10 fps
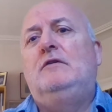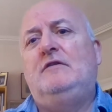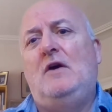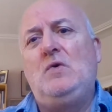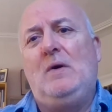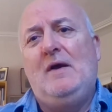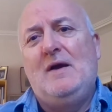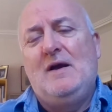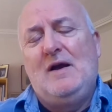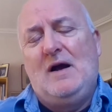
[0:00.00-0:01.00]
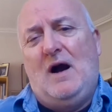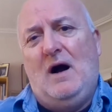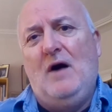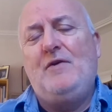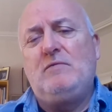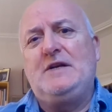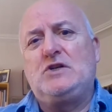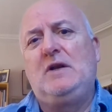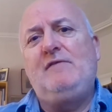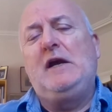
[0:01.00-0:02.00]
So, are the
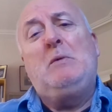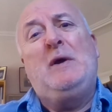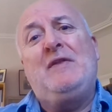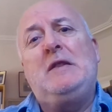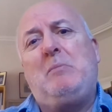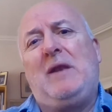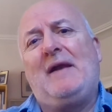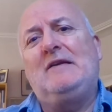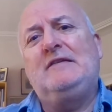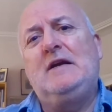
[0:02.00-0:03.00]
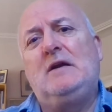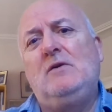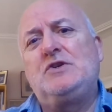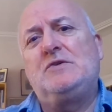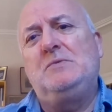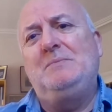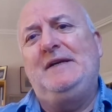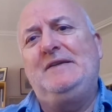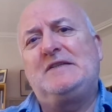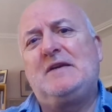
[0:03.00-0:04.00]
rich living within the planet's ecological
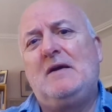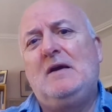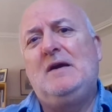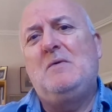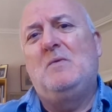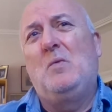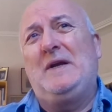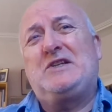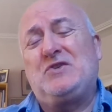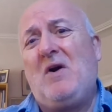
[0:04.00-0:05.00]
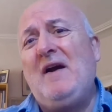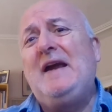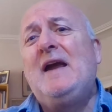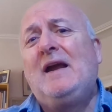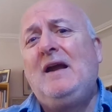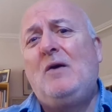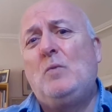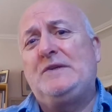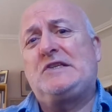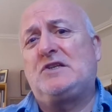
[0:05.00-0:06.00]
means? We're trying,
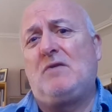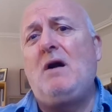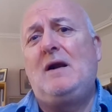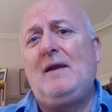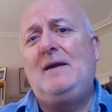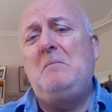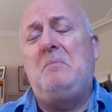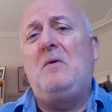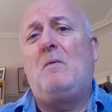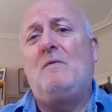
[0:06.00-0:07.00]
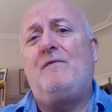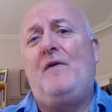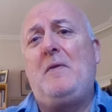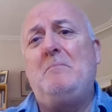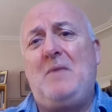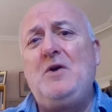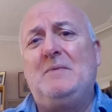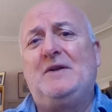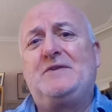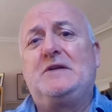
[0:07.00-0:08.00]
we're struggling, but for the
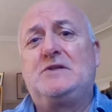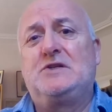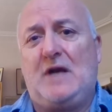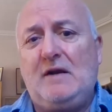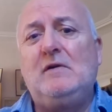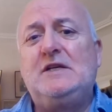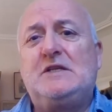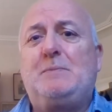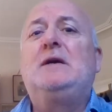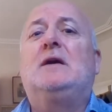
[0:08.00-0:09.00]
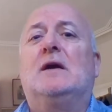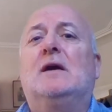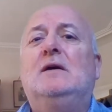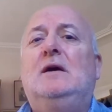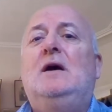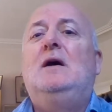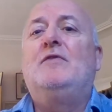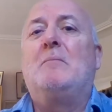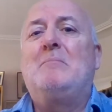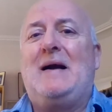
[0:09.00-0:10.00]
moment, generally speaking,
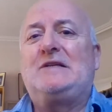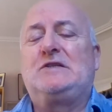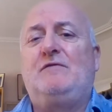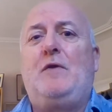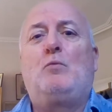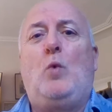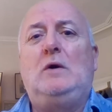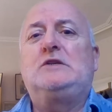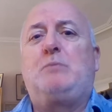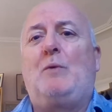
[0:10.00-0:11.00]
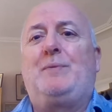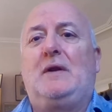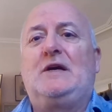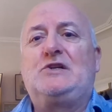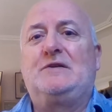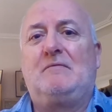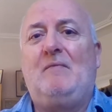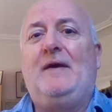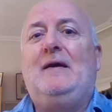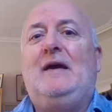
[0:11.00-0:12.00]
the mass of the world's
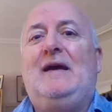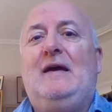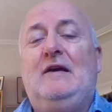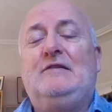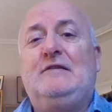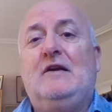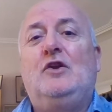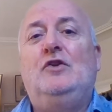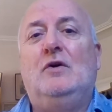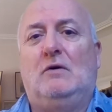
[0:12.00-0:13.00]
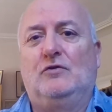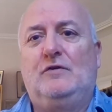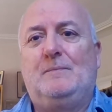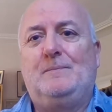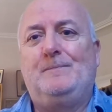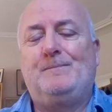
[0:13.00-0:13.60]
population is not.